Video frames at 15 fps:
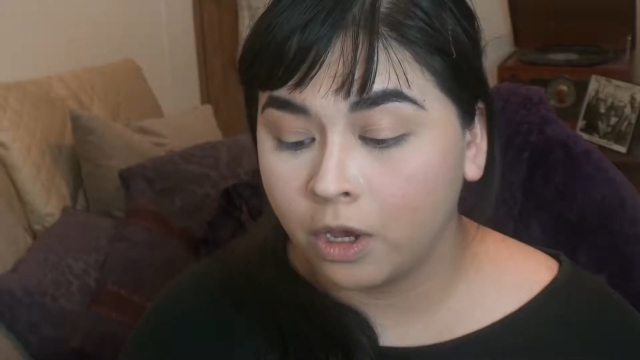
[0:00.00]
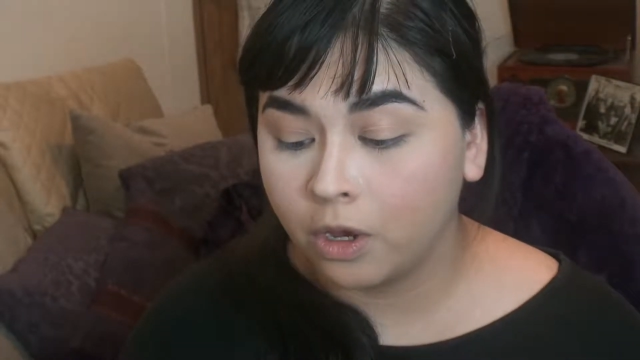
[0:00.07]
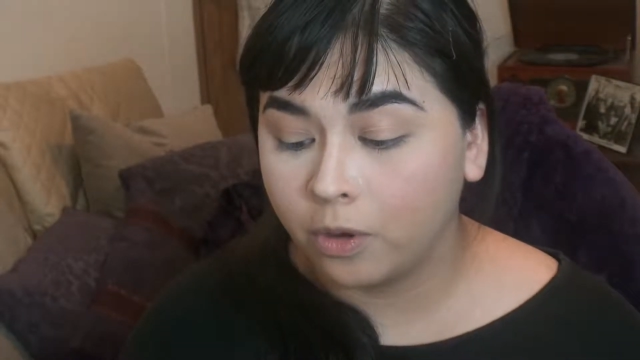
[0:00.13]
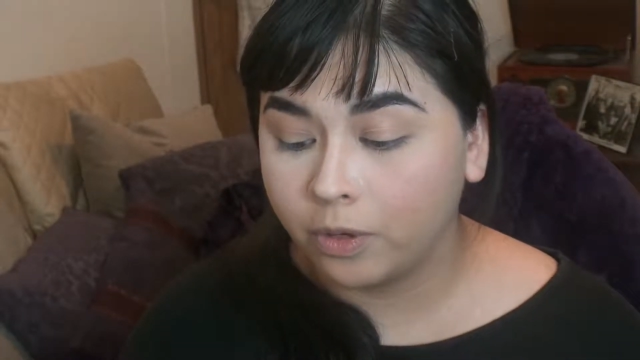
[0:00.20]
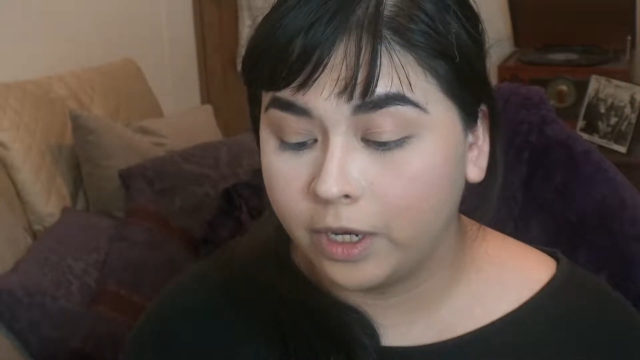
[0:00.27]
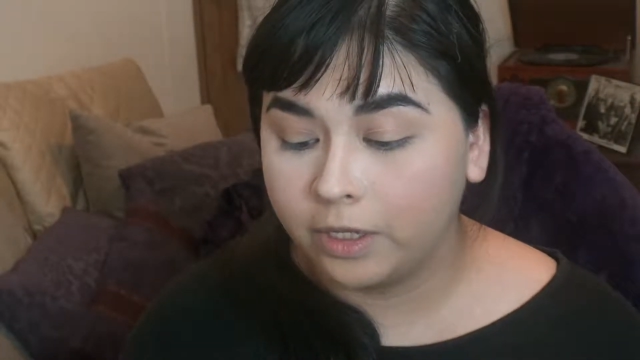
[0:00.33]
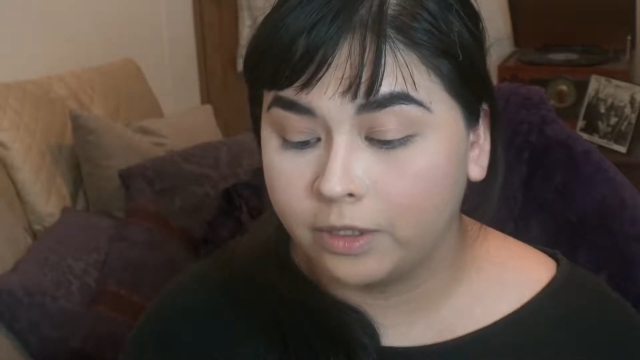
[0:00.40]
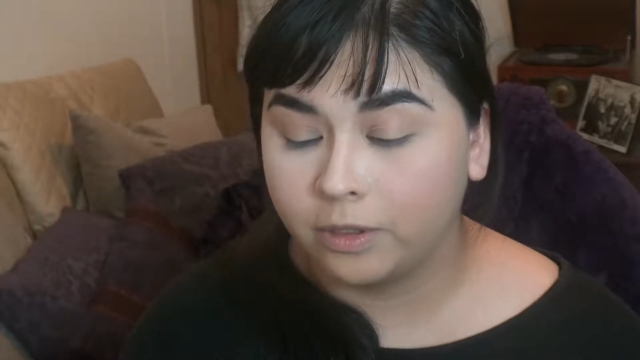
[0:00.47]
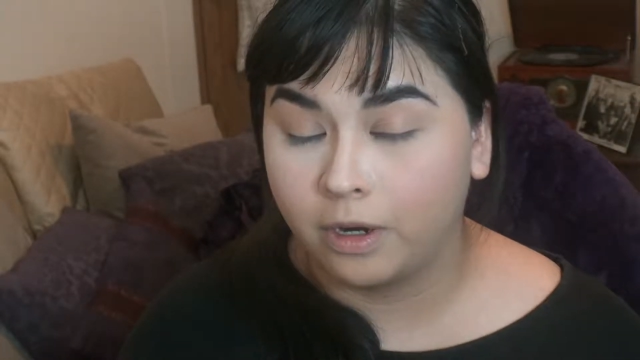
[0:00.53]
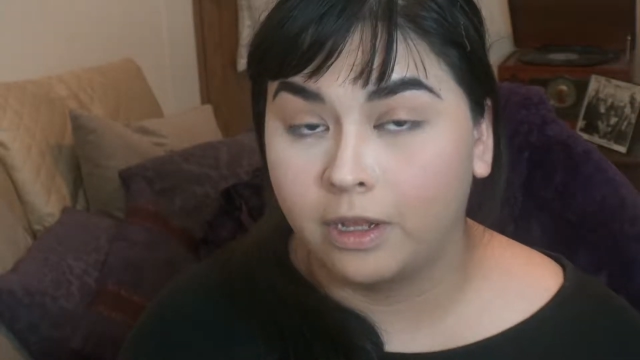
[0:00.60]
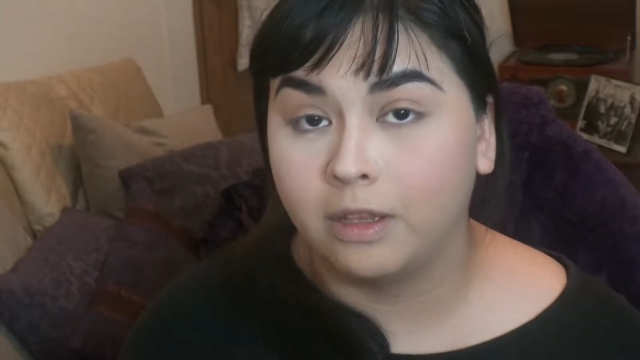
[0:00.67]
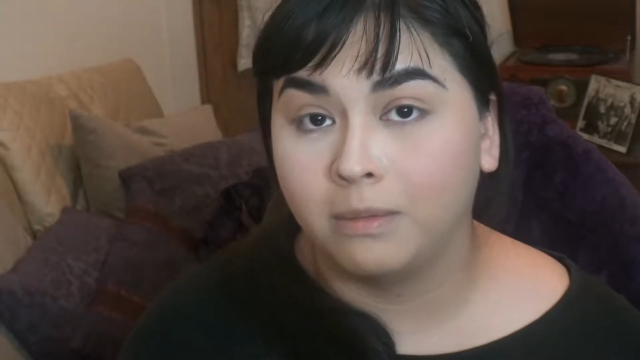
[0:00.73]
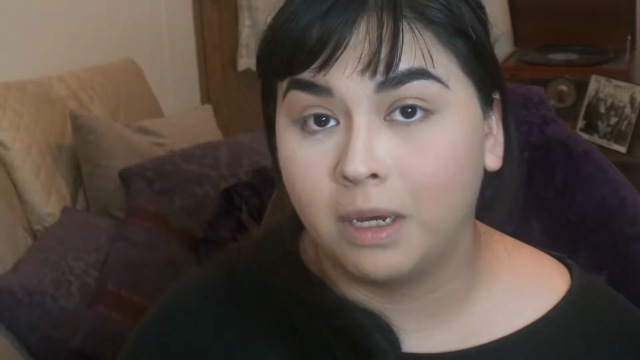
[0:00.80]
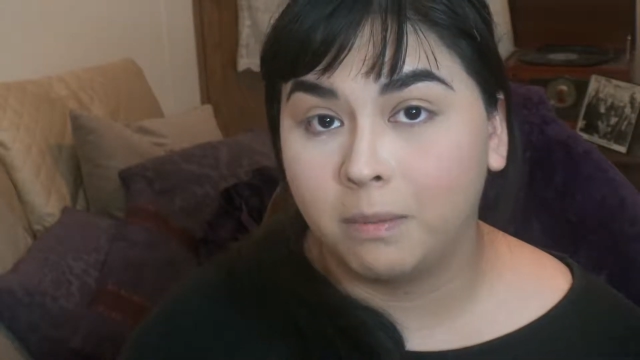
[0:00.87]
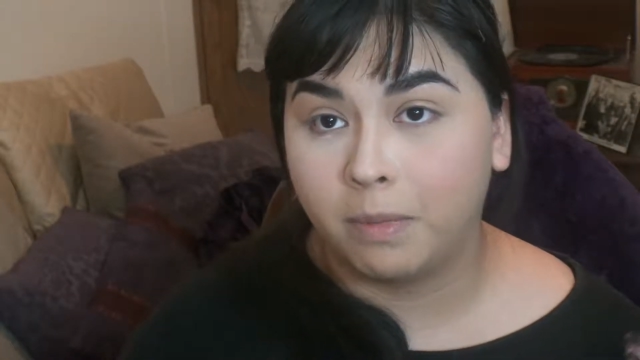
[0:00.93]
Okay, so now
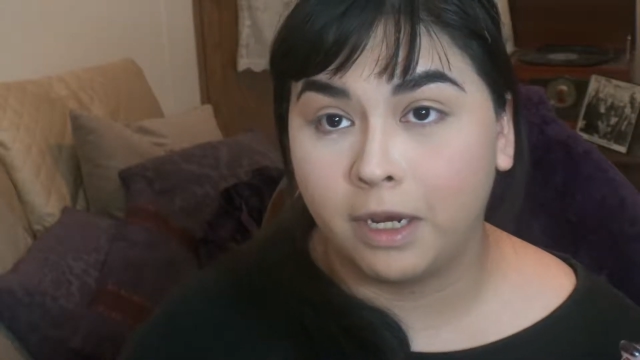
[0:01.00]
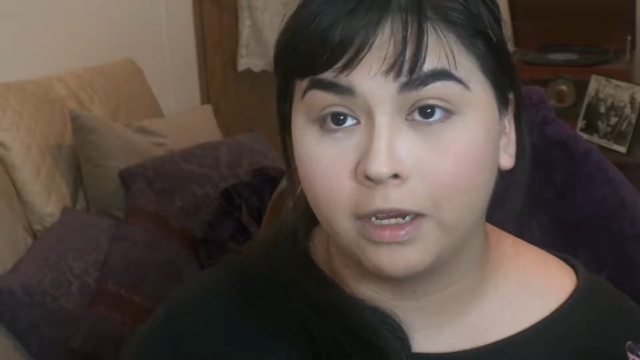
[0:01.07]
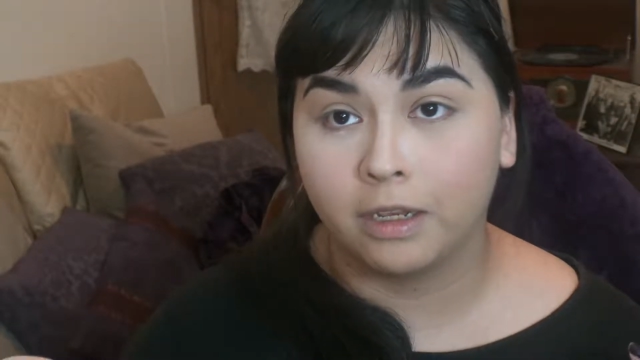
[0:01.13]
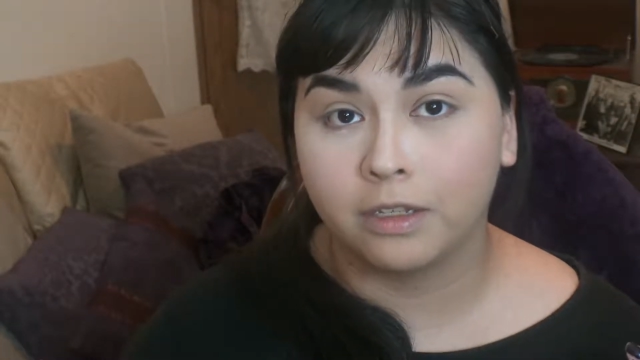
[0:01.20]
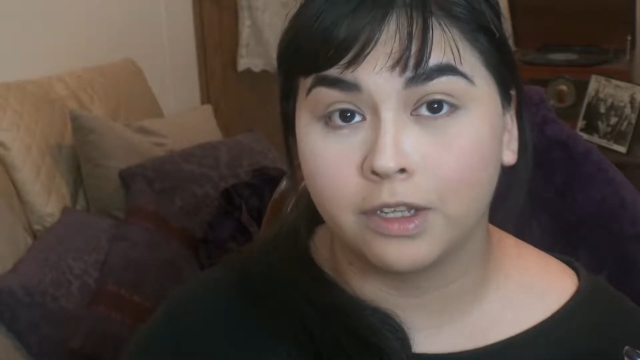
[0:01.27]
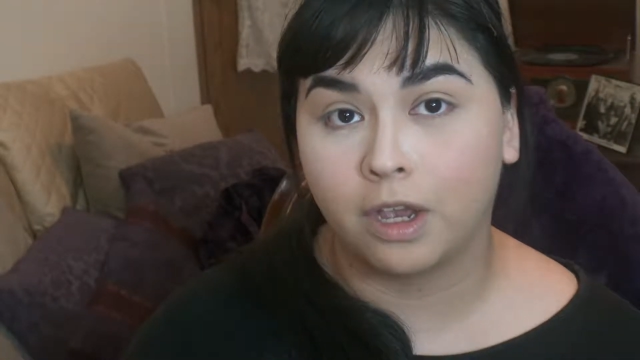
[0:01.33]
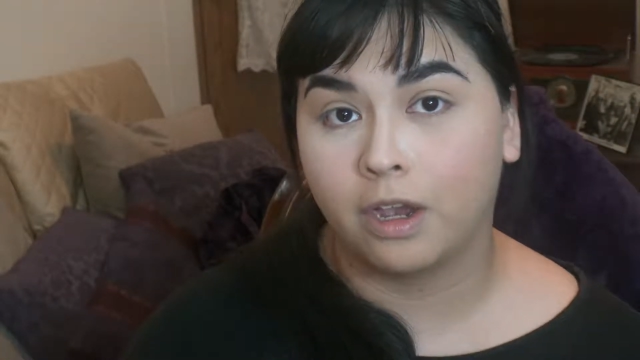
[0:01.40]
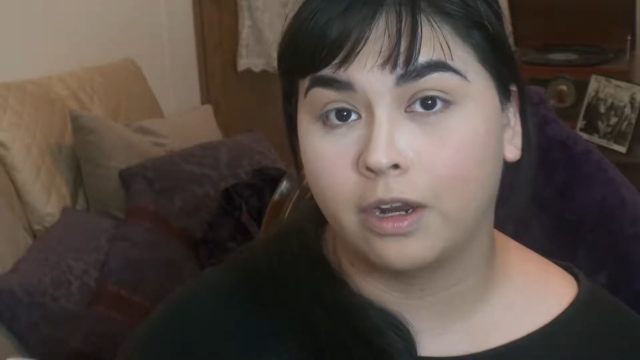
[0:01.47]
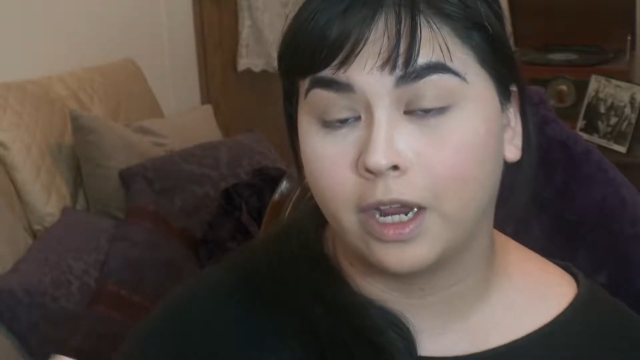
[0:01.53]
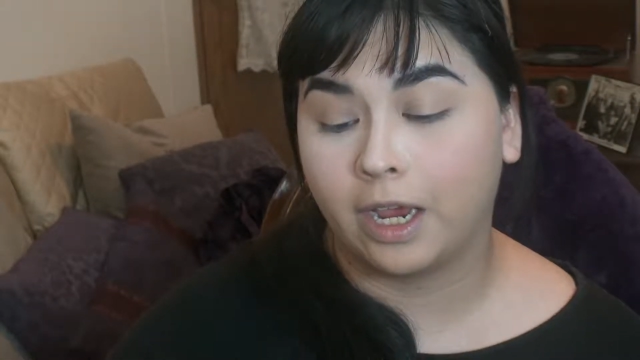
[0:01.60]
that my bake is on,